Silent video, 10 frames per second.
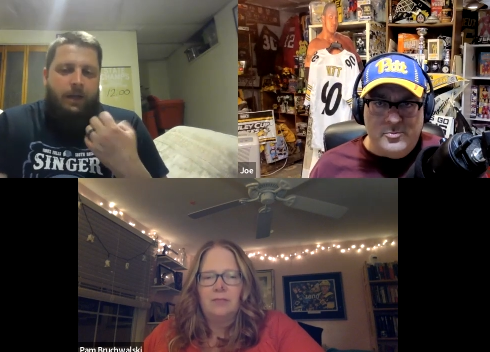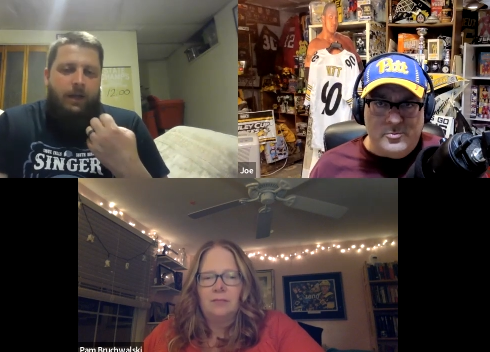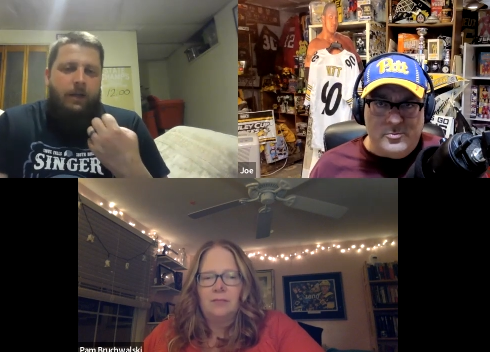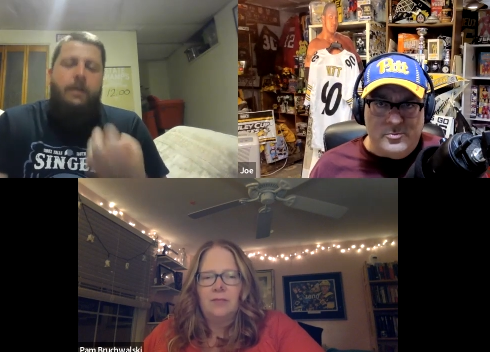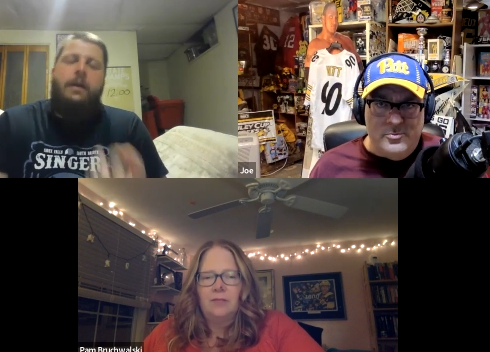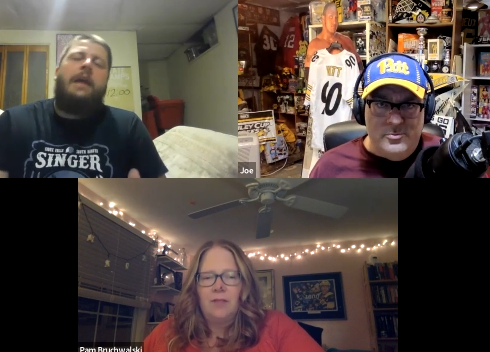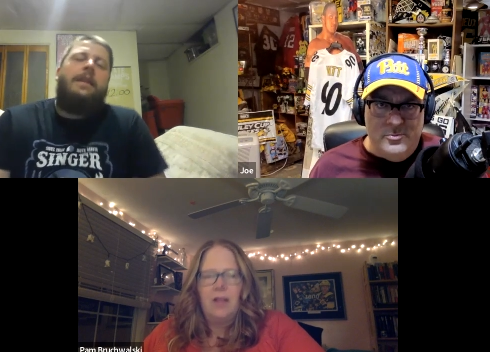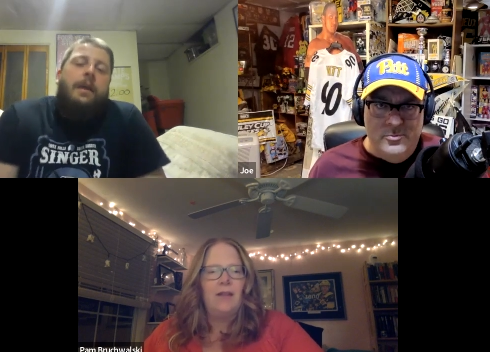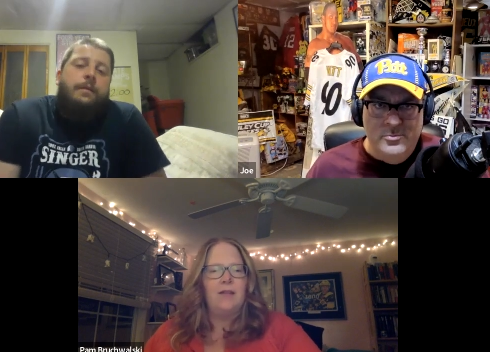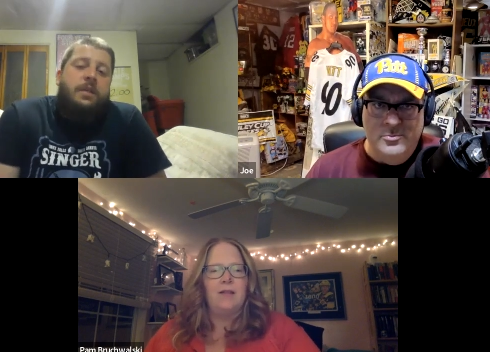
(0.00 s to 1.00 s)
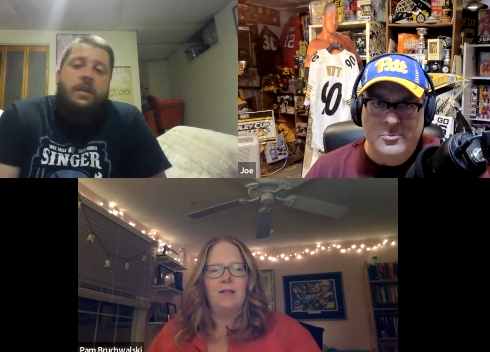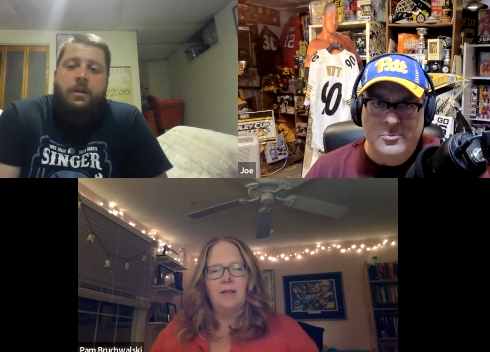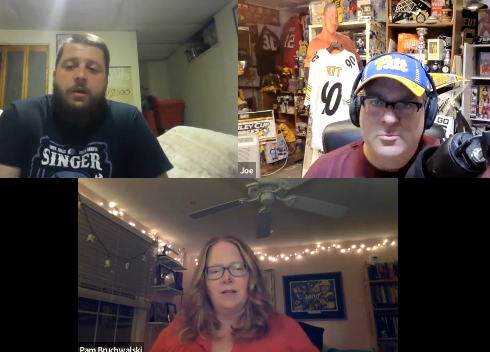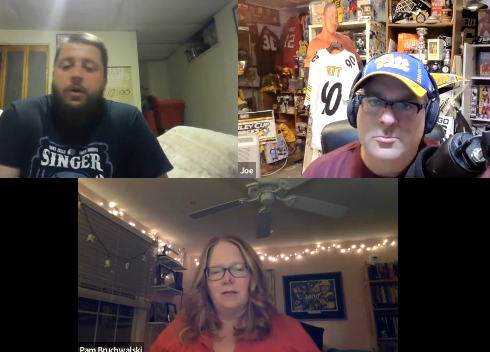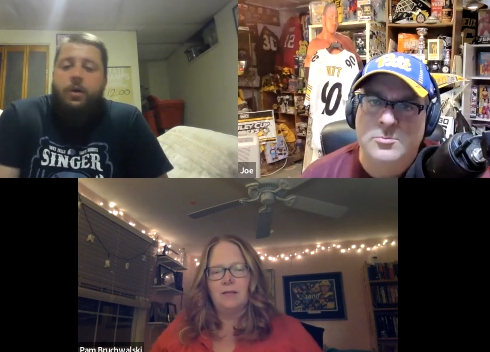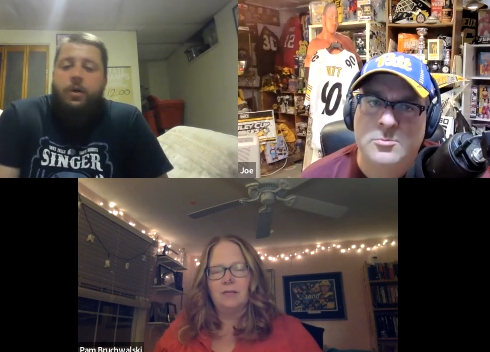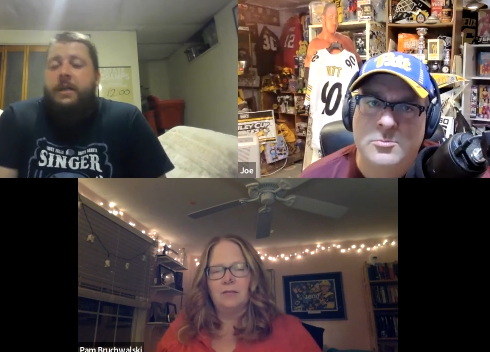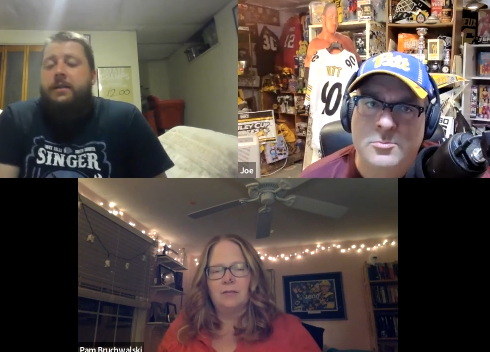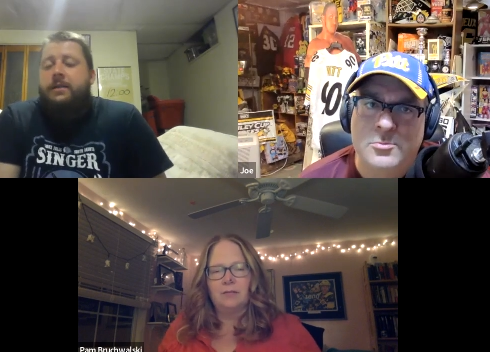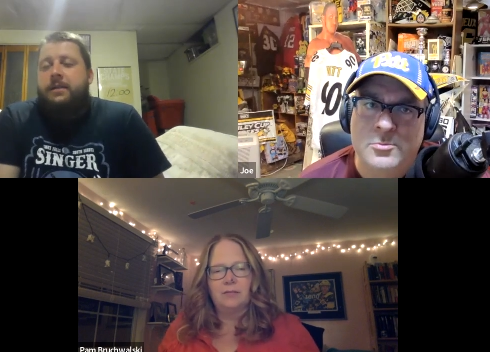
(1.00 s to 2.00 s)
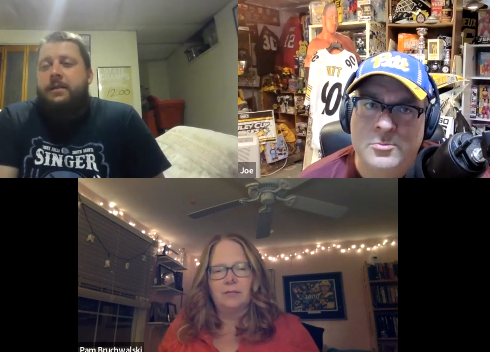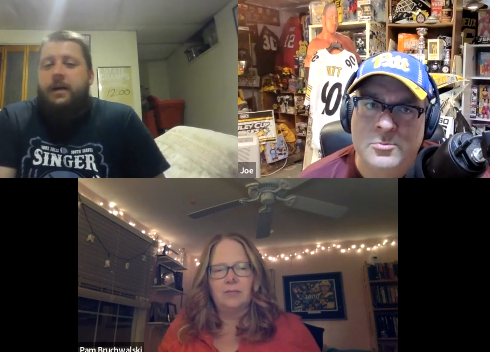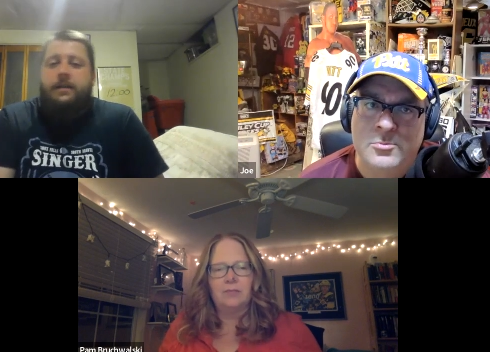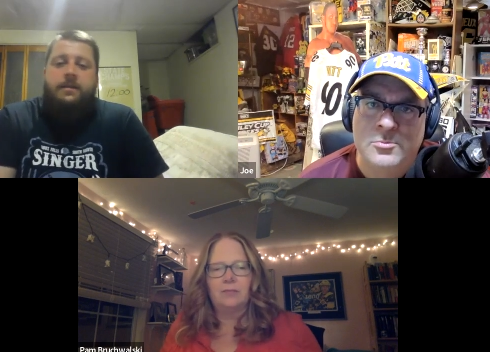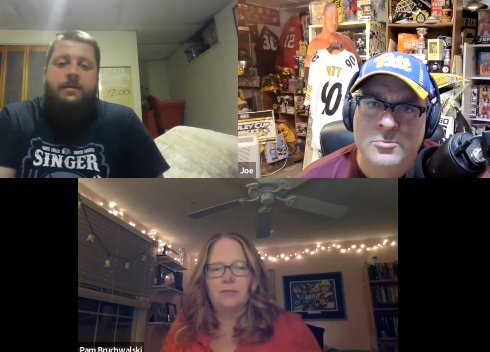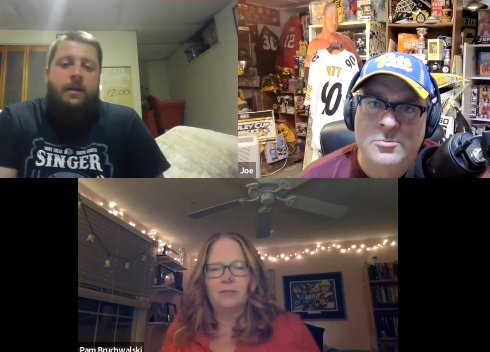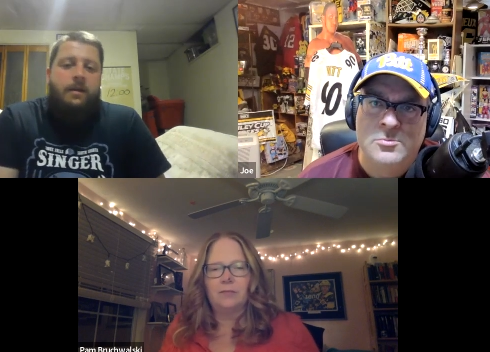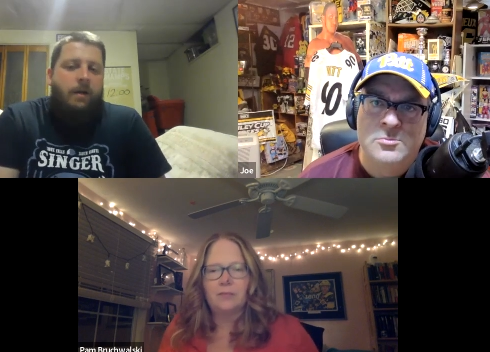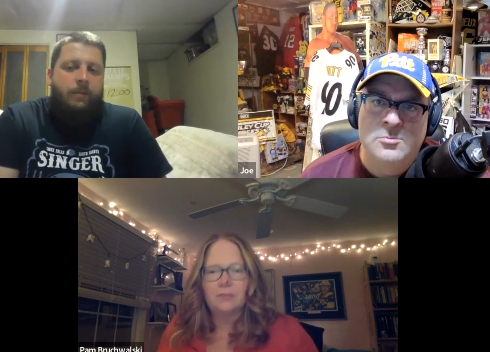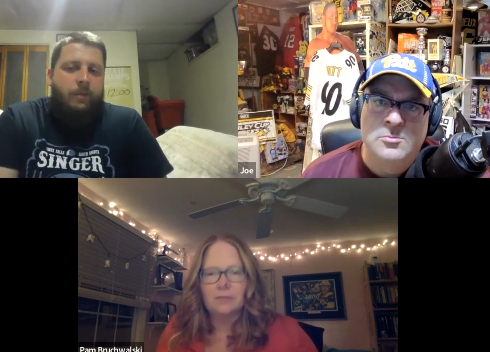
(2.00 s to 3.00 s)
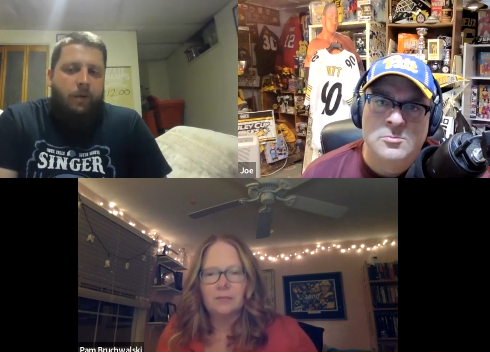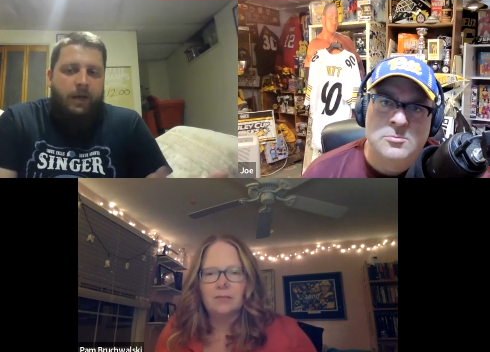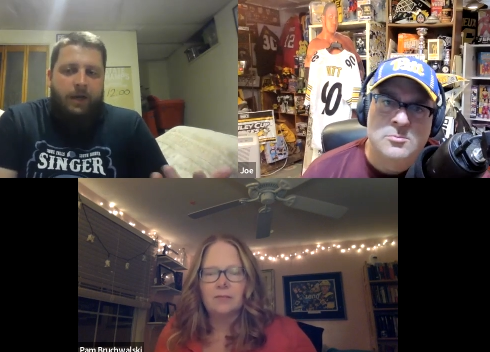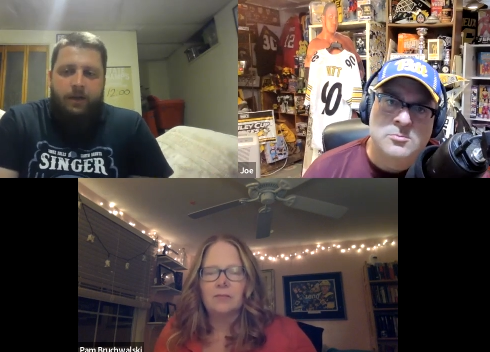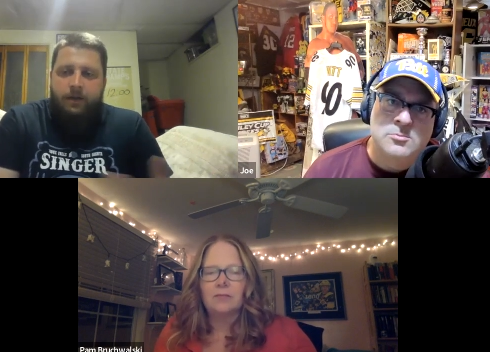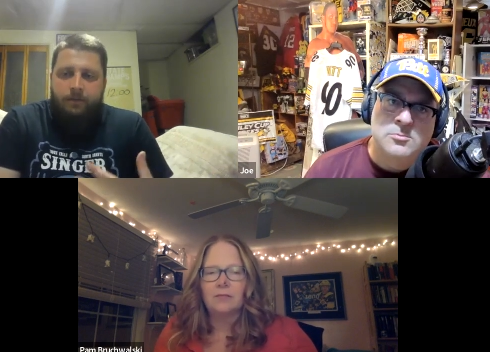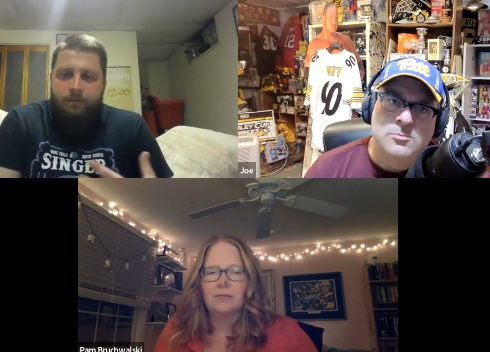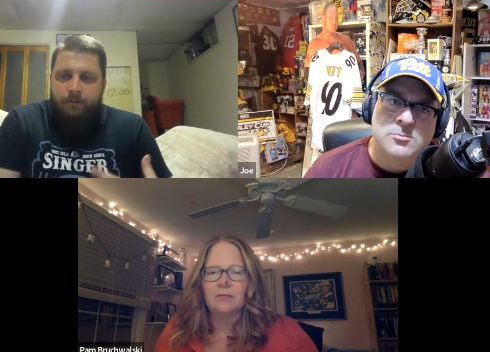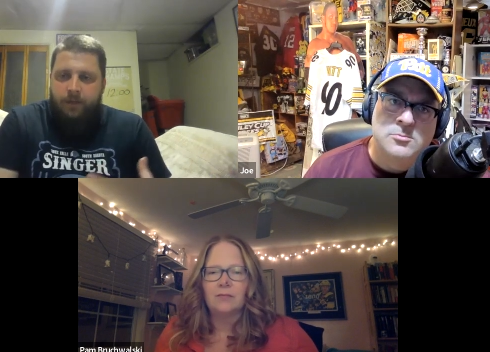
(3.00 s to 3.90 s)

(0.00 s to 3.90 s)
Speaker 1: In the MCU, I mean, this is not comic book canon,